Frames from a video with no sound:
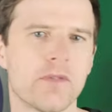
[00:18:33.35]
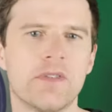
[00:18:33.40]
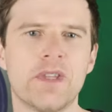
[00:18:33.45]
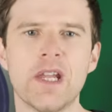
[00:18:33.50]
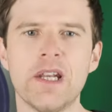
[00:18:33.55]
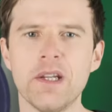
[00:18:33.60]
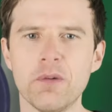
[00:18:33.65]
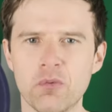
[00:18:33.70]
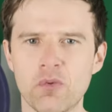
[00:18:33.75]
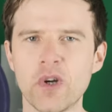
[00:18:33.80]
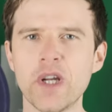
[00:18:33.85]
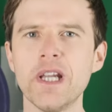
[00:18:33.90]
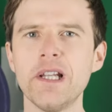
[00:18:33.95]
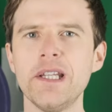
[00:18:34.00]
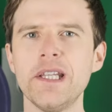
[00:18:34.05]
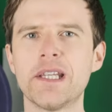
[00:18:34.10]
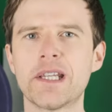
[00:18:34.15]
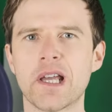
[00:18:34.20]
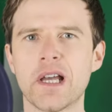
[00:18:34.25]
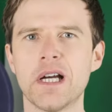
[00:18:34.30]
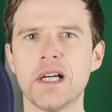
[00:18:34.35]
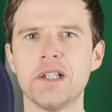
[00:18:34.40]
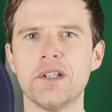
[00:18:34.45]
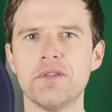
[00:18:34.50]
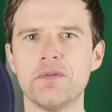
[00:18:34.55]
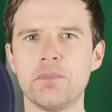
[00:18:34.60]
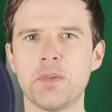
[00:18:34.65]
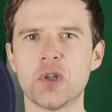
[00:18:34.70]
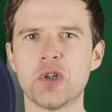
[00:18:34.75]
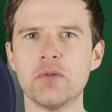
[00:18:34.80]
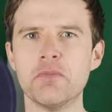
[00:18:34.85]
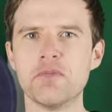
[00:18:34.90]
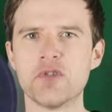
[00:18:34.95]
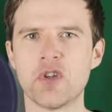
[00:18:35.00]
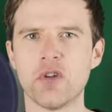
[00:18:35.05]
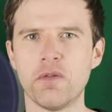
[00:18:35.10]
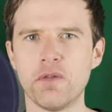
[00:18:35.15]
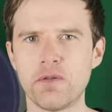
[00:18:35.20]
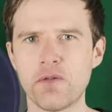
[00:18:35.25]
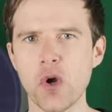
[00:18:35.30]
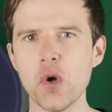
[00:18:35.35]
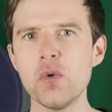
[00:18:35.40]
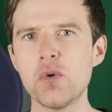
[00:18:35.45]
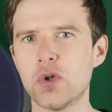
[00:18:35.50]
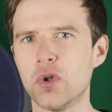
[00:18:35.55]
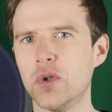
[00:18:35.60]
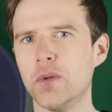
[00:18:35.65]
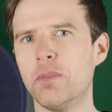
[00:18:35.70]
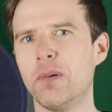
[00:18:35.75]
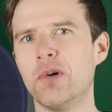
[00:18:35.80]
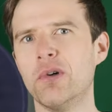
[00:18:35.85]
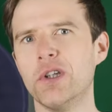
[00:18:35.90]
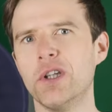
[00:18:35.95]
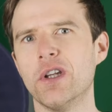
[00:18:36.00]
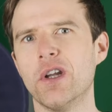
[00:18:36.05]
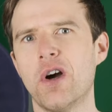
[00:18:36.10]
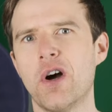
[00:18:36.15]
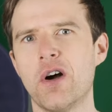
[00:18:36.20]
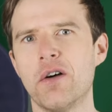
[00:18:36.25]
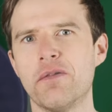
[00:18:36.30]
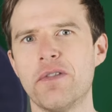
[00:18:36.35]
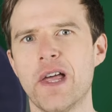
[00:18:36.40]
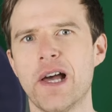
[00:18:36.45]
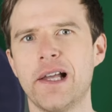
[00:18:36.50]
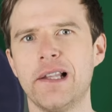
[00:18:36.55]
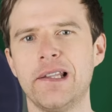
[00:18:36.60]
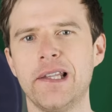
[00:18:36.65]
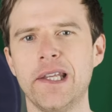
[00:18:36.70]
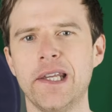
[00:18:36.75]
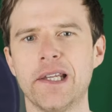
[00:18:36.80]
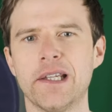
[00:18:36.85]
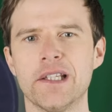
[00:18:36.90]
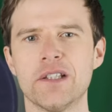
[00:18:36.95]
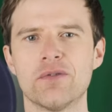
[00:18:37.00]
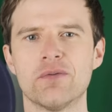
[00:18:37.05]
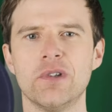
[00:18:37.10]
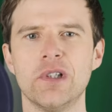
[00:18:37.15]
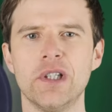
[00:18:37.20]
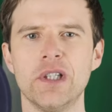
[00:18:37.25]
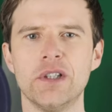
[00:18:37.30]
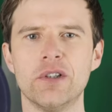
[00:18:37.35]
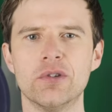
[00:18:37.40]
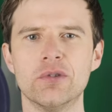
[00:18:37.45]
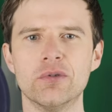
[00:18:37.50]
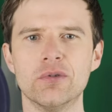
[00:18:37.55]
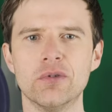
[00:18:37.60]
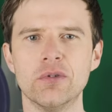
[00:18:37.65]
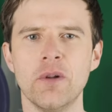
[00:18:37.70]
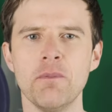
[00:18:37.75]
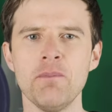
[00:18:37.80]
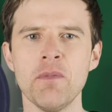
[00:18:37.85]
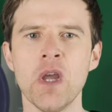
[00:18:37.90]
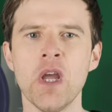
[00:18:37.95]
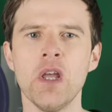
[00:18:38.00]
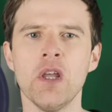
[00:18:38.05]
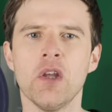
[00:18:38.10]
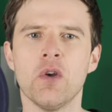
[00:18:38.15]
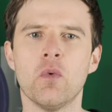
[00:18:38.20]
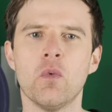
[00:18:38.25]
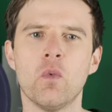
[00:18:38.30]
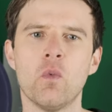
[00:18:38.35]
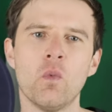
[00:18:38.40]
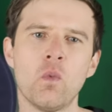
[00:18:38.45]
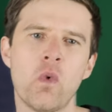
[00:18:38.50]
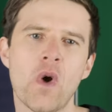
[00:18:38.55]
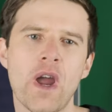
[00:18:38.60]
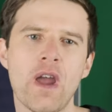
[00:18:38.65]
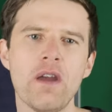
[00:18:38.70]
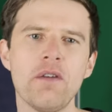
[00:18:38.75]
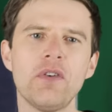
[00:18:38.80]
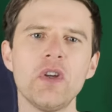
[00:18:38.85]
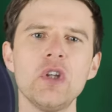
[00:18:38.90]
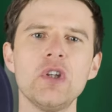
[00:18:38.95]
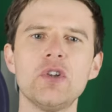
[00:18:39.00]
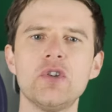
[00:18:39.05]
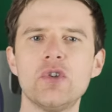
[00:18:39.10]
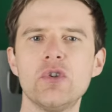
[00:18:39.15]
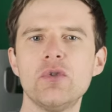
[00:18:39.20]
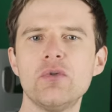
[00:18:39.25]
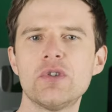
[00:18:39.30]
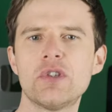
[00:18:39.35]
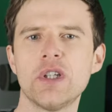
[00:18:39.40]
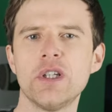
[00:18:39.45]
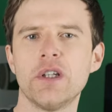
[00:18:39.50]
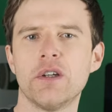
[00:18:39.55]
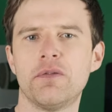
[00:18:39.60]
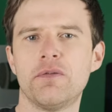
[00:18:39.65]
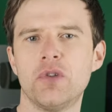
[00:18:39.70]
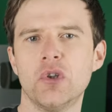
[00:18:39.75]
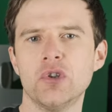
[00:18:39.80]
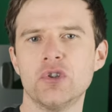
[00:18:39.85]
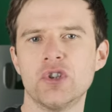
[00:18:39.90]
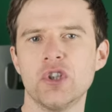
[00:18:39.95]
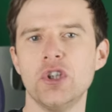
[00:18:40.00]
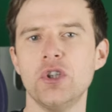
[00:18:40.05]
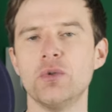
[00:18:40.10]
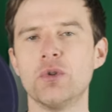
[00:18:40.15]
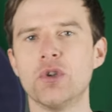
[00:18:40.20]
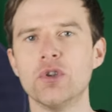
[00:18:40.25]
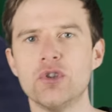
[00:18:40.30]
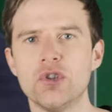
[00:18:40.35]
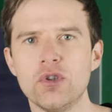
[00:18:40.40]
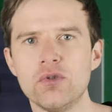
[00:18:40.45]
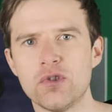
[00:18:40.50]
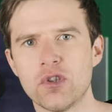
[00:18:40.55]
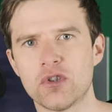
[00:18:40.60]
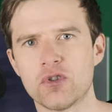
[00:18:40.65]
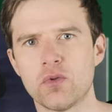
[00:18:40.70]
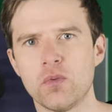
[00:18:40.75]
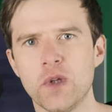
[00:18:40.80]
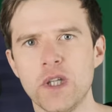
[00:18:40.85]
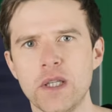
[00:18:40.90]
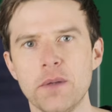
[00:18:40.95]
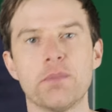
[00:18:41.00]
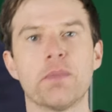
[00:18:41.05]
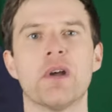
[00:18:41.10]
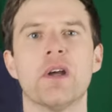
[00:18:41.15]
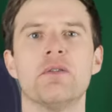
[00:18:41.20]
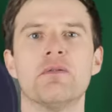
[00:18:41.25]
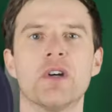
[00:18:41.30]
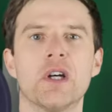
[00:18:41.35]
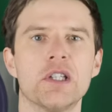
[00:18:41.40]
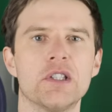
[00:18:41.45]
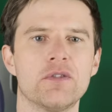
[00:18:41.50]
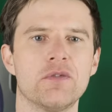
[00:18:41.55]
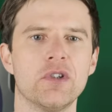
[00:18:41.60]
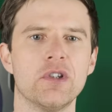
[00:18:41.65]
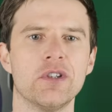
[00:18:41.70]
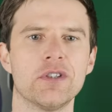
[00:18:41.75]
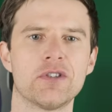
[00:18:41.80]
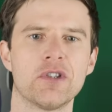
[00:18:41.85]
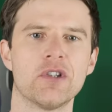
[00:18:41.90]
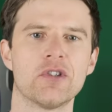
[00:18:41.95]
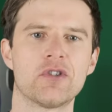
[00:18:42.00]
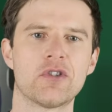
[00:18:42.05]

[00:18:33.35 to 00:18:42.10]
Then it really kind of becomes the focal point of that lick. It's really cool. Wherever you're using a flutter, you could use a sweep and vice versa.